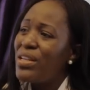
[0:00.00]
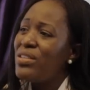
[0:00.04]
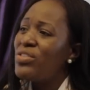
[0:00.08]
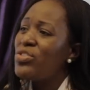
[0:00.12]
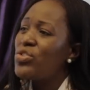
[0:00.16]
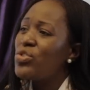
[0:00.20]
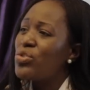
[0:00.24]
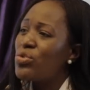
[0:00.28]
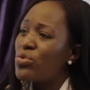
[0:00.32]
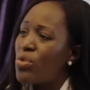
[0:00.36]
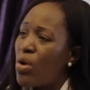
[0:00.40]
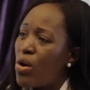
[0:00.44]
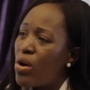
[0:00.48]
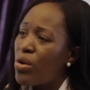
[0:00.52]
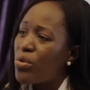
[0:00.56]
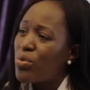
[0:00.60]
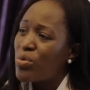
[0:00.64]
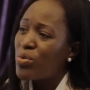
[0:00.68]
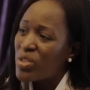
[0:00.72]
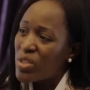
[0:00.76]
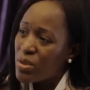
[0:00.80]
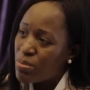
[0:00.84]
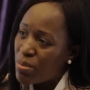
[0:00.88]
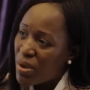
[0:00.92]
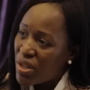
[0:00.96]
strong
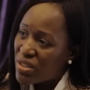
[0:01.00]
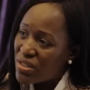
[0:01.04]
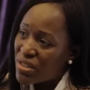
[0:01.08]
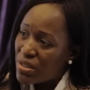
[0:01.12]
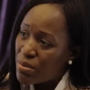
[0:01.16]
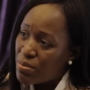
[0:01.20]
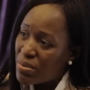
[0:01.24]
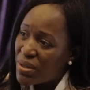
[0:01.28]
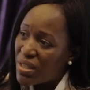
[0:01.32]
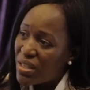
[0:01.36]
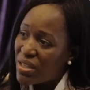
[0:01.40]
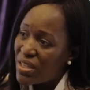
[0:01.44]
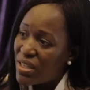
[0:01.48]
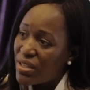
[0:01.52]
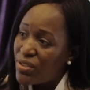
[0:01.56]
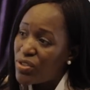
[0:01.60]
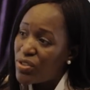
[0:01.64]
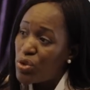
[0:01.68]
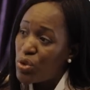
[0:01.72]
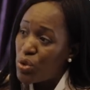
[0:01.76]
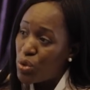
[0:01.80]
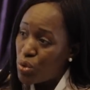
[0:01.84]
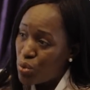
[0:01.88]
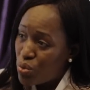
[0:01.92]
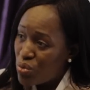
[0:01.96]
responsibility
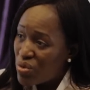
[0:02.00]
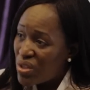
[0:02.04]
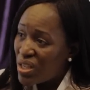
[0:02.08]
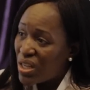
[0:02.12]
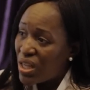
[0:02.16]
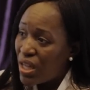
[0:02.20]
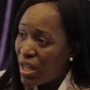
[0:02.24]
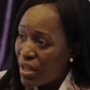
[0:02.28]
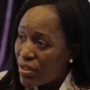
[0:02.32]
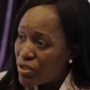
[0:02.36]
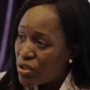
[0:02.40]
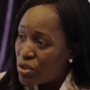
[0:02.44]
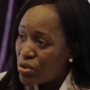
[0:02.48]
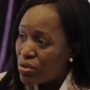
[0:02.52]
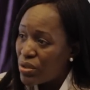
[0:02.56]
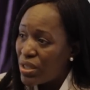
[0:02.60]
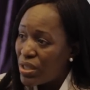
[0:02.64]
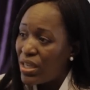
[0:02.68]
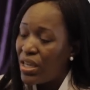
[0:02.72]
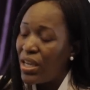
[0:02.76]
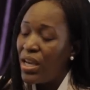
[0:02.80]
to the country